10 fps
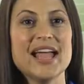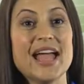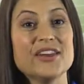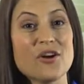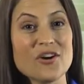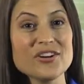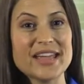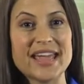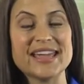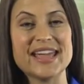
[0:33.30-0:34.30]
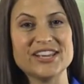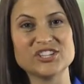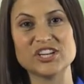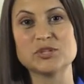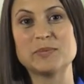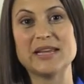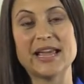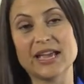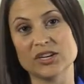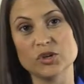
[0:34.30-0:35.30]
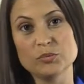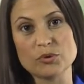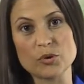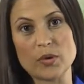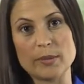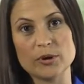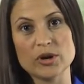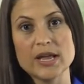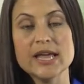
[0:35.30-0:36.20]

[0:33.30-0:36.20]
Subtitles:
An RK-HHP handheld programmer